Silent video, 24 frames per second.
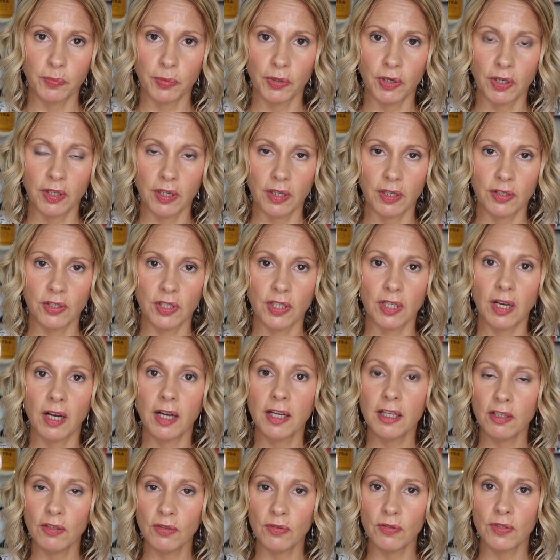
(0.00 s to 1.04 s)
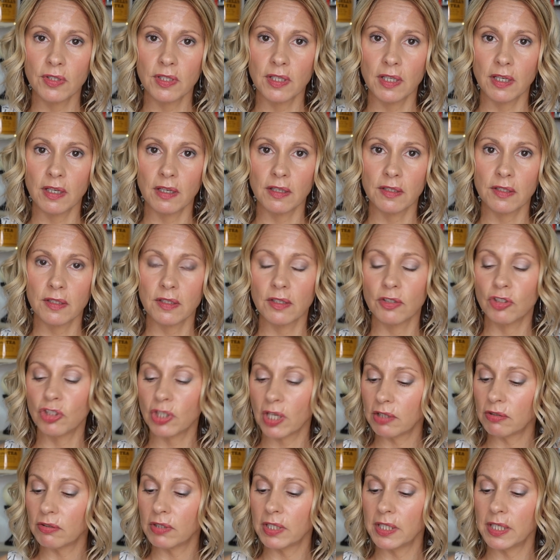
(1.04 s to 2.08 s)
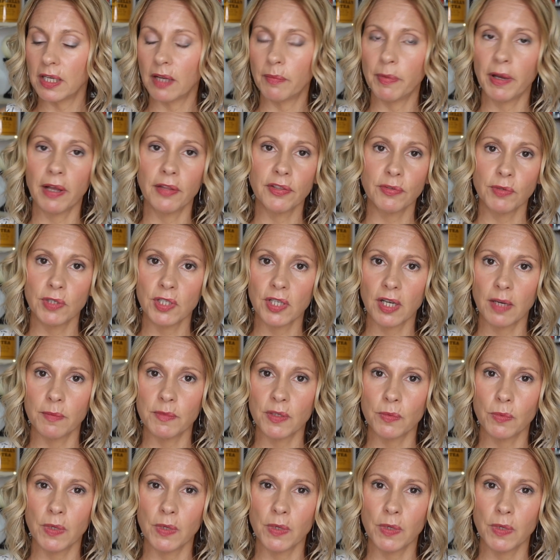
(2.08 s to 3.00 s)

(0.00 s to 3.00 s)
product and I use this generally about three times a